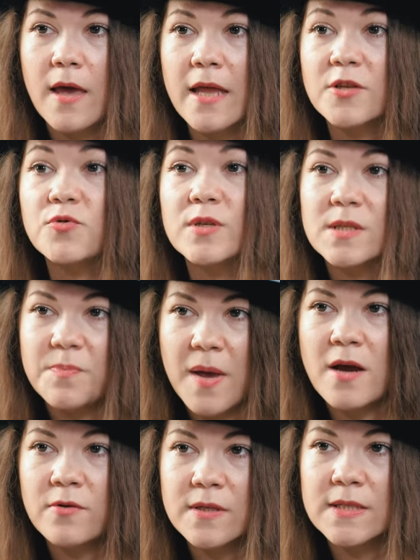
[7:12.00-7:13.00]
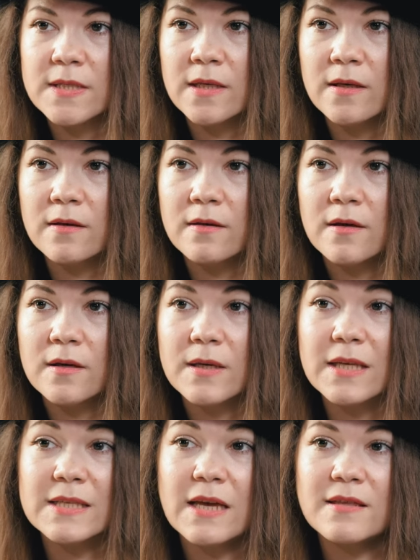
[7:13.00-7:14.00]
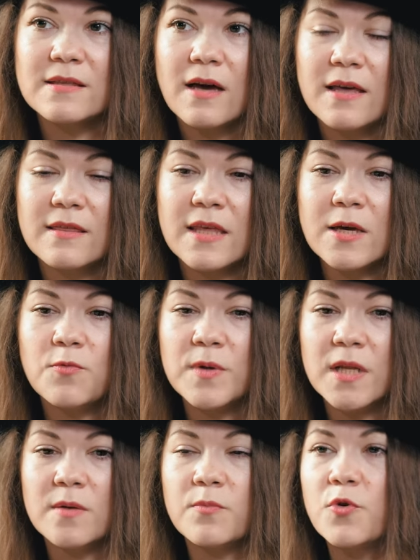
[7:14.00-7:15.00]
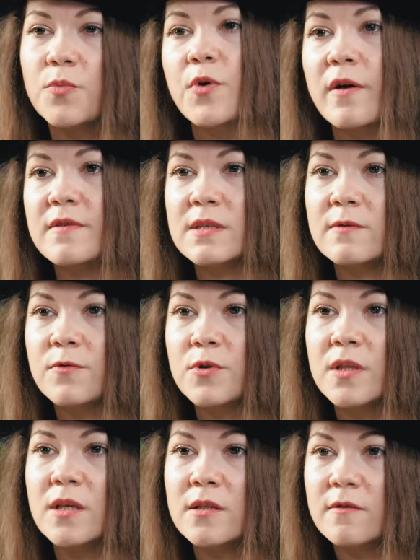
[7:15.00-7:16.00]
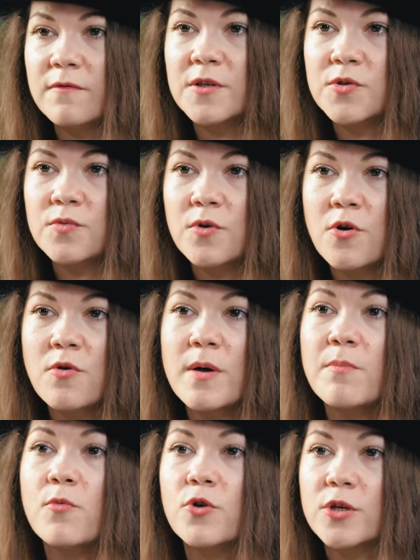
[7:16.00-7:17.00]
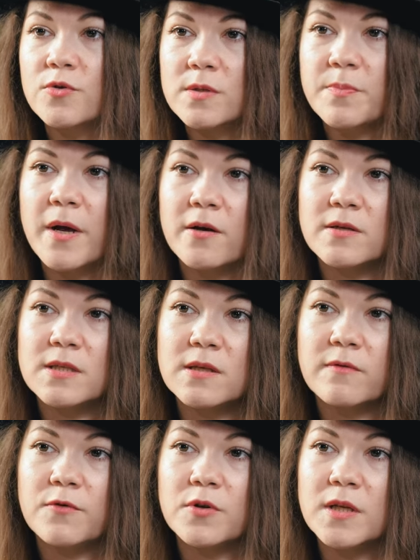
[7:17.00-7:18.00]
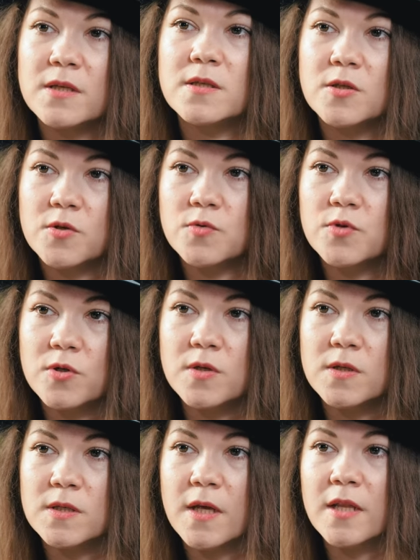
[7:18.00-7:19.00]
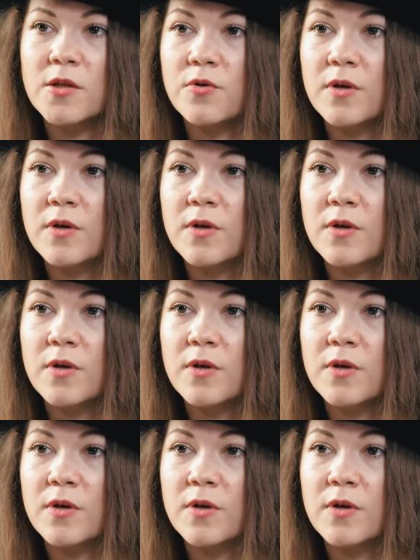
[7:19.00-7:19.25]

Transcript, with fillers: and transparency because I, I think we need more privacy for the individual and more transparency for the institutions and